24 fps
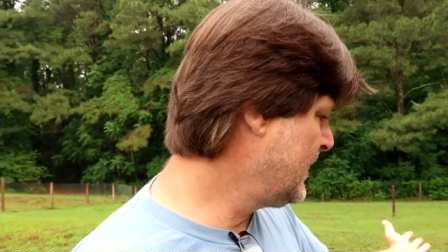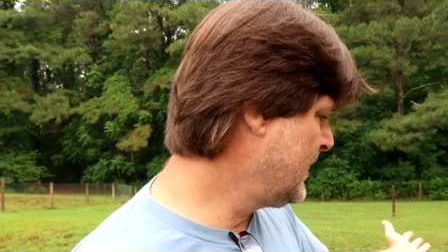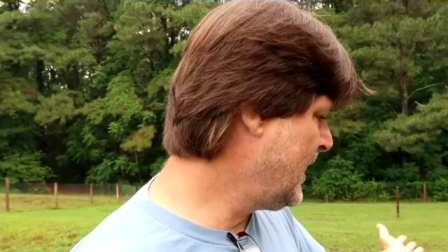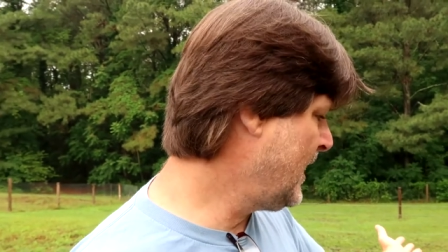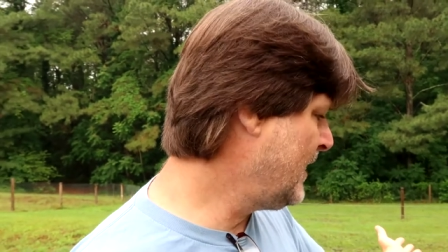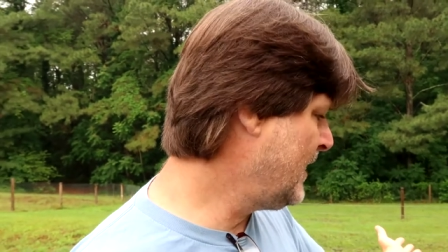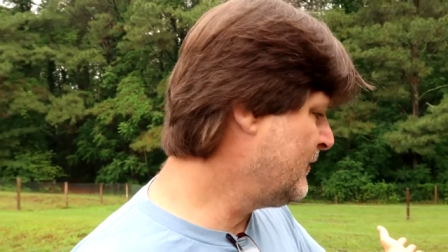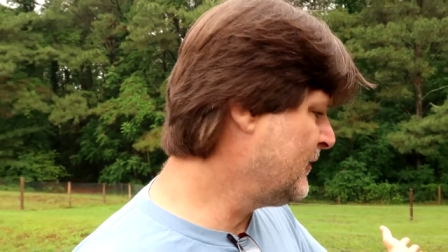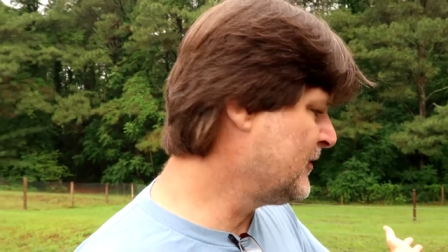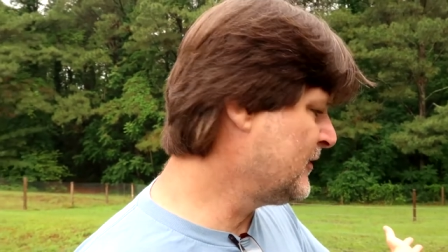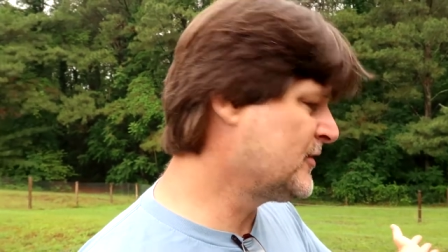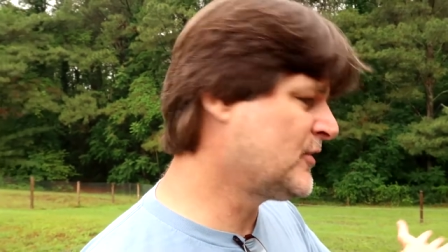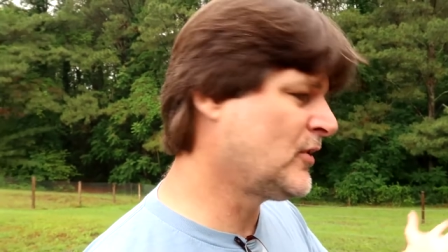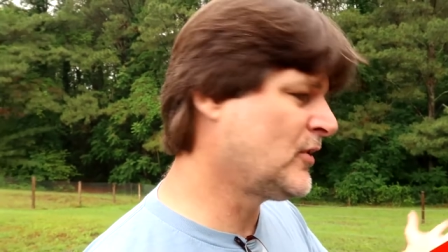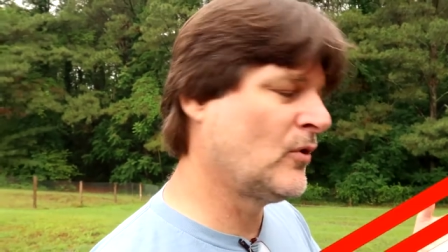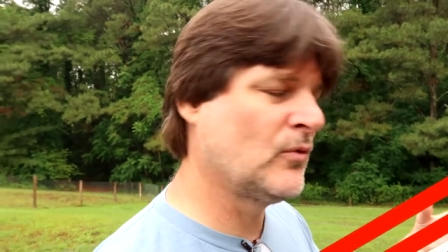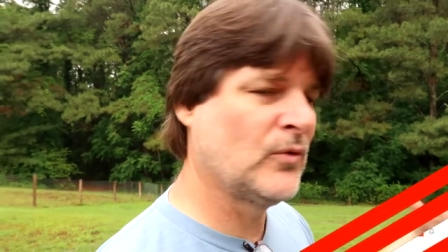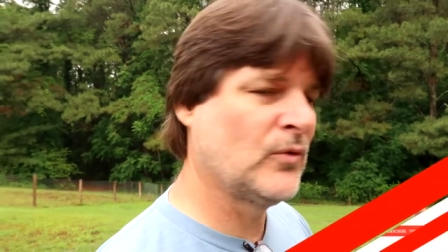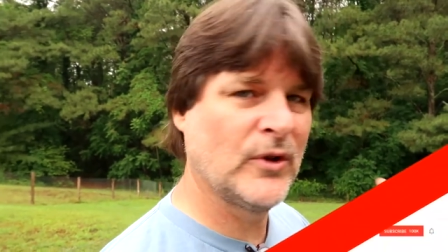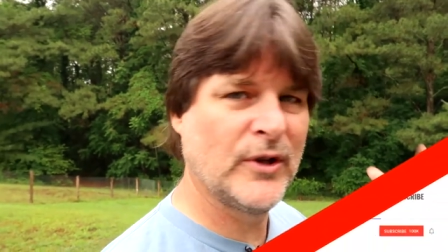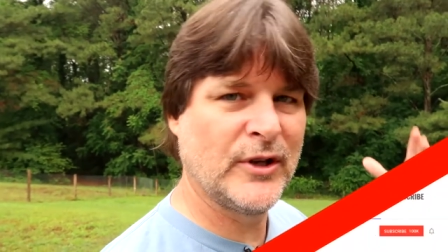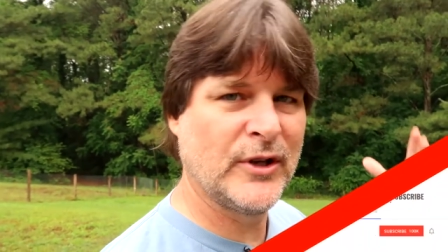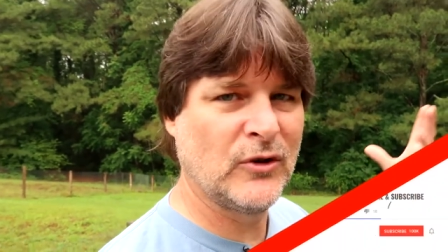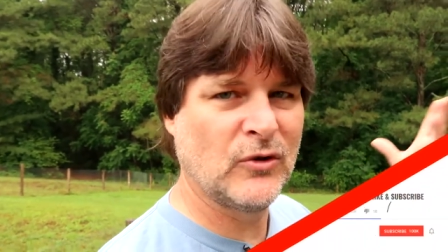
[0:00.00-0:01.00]
the aphids
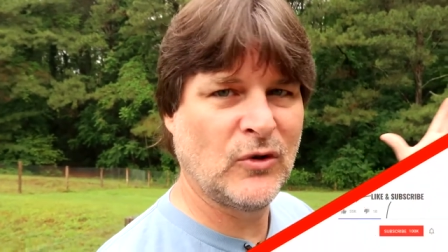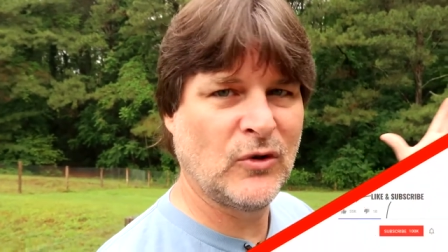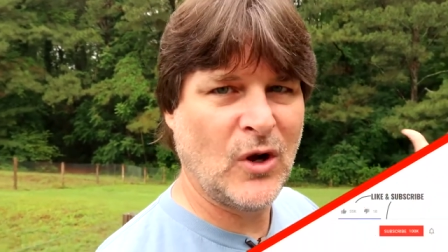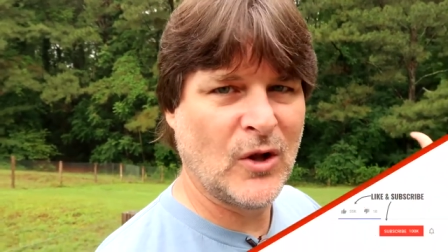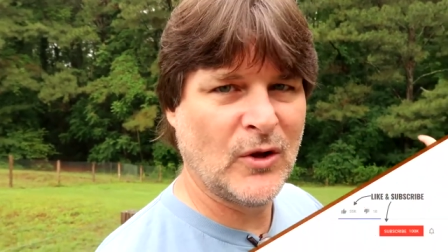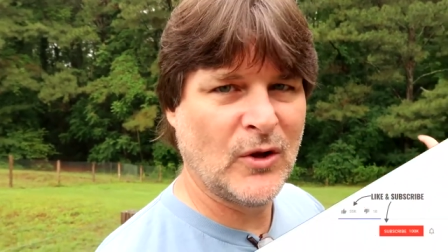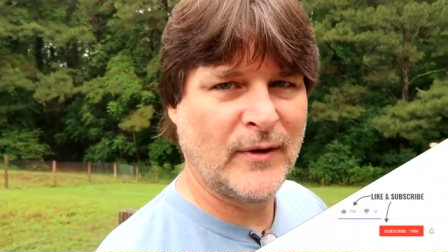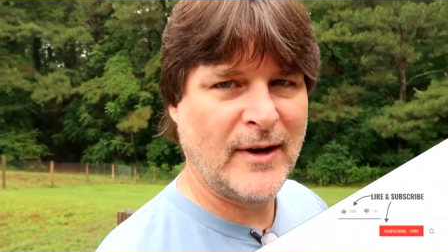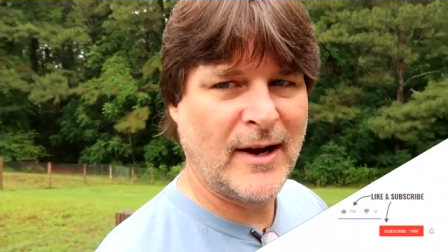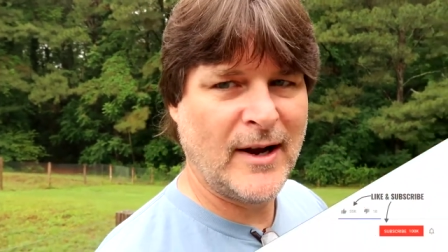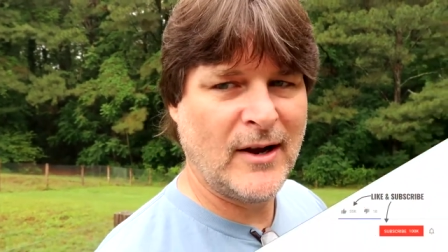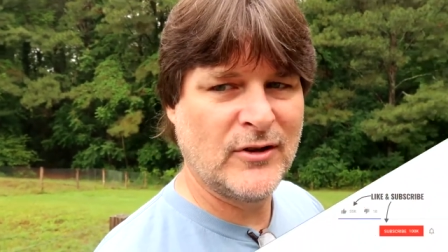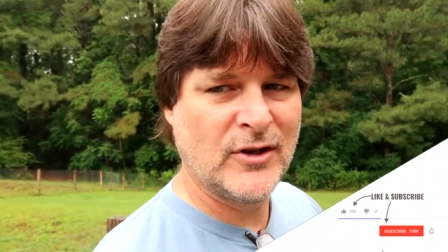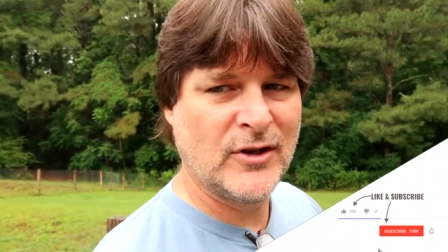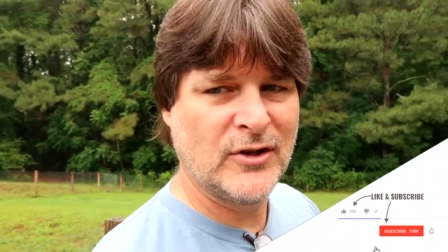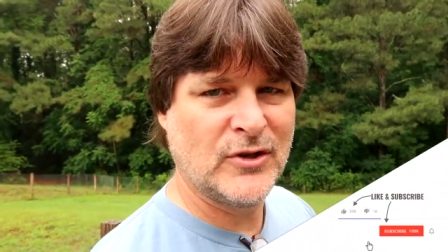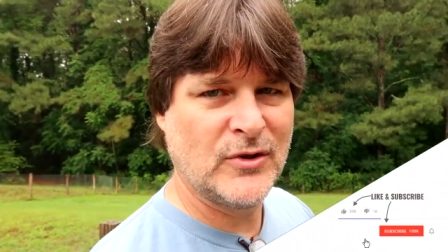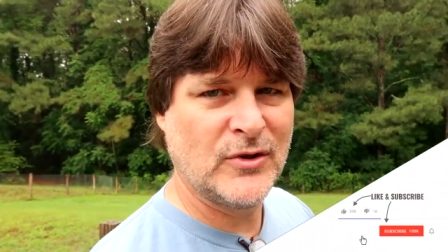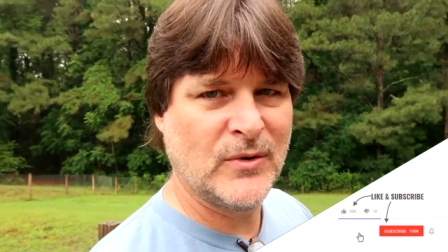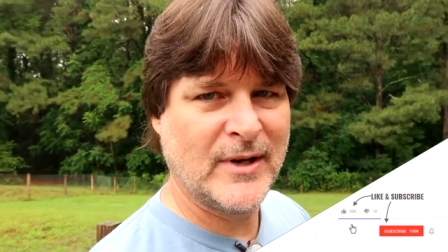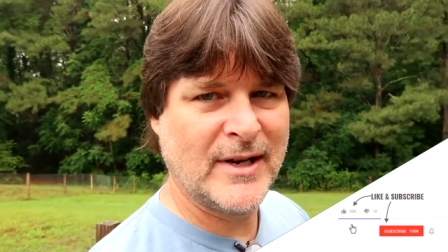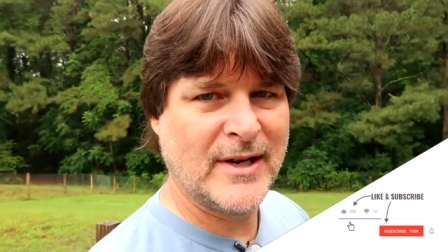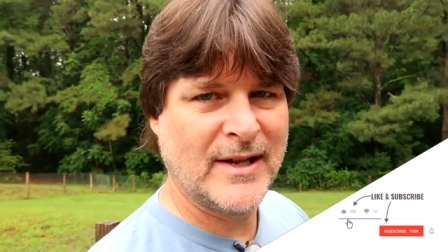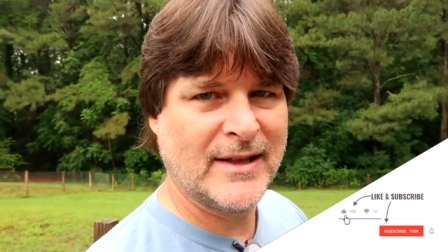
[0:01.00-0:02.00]
don't really crawl around and
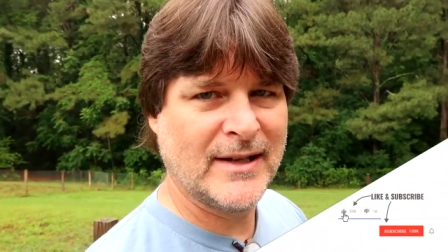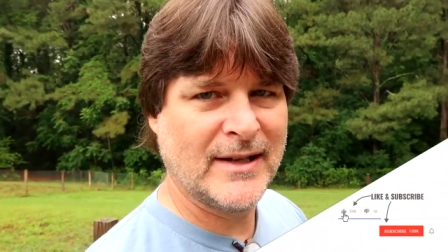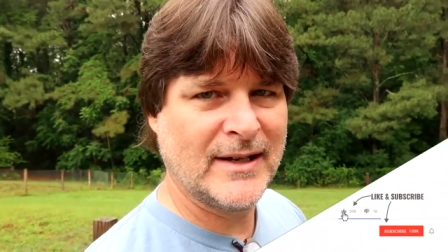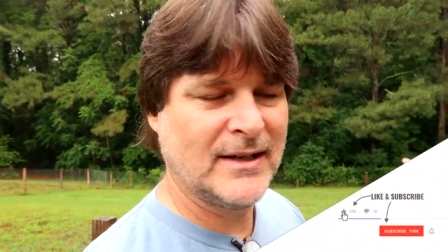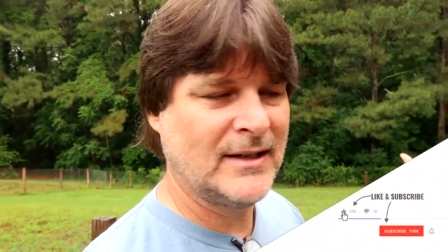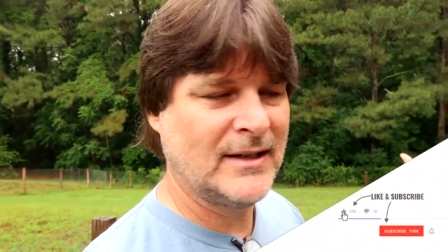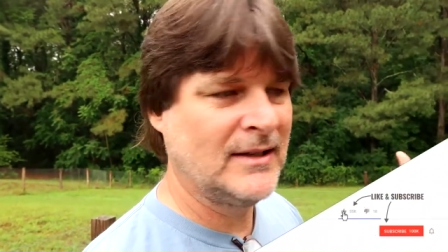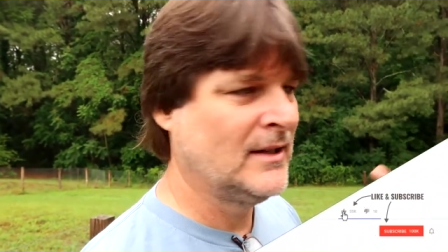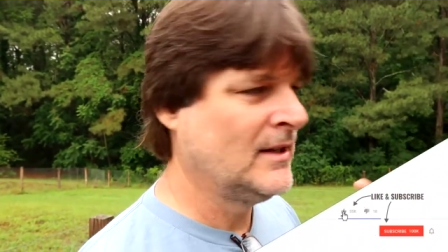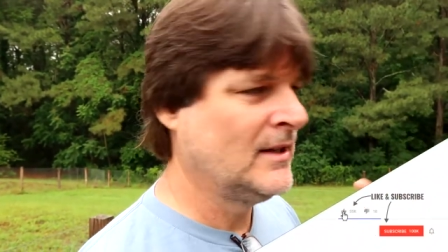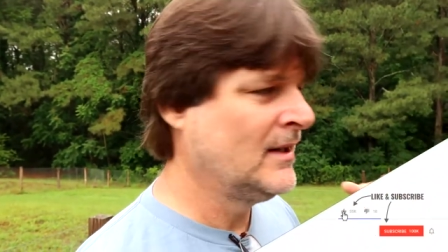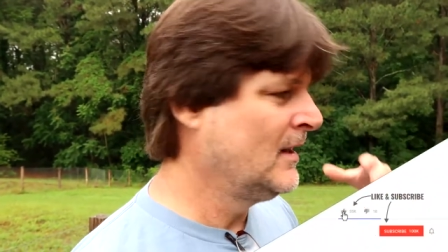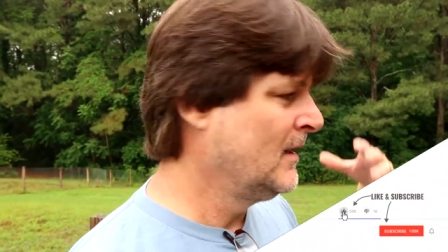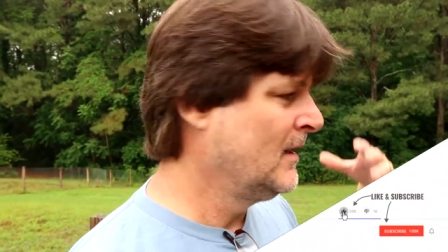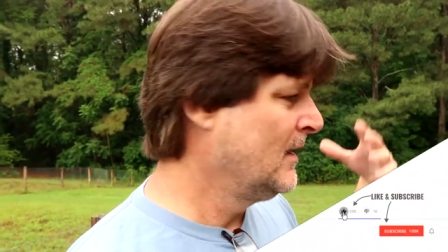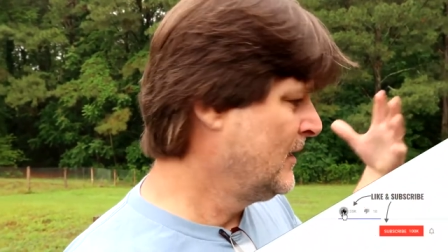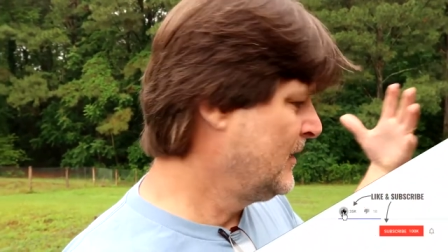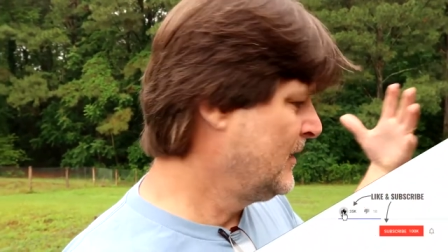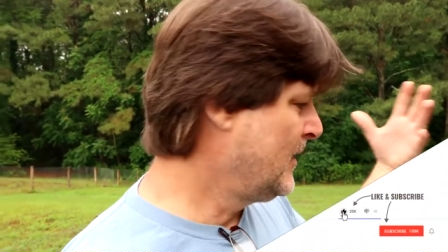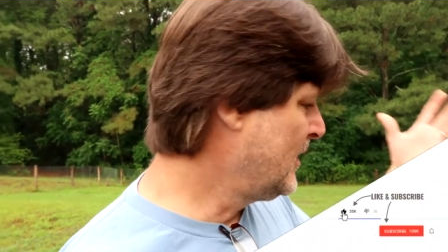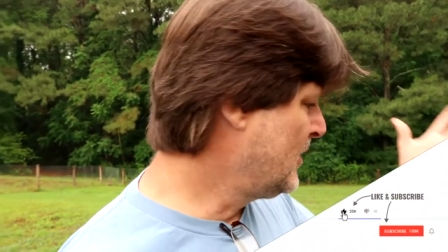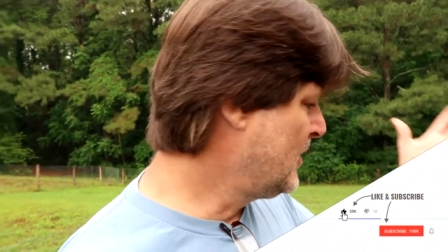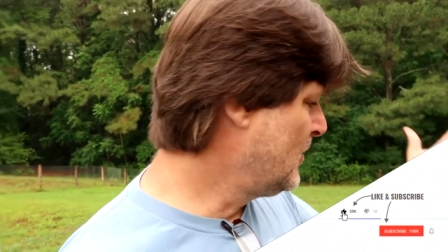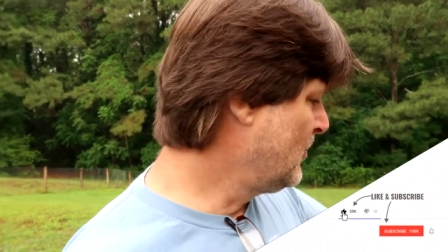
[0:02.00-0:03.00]
do anything.
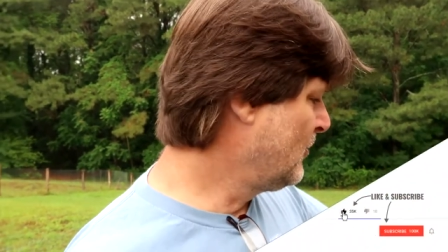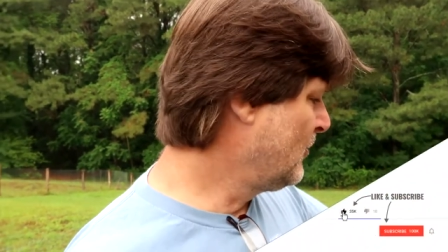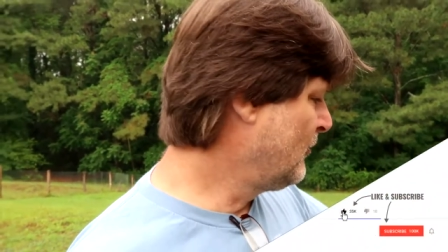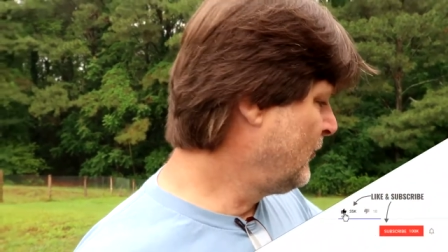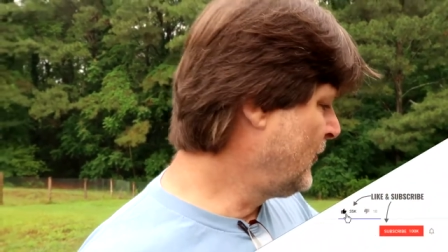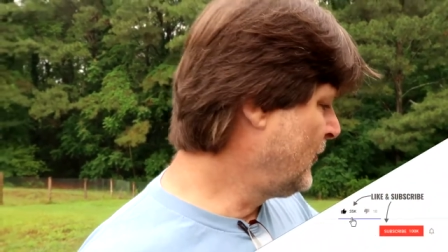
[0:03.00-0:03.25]
They don't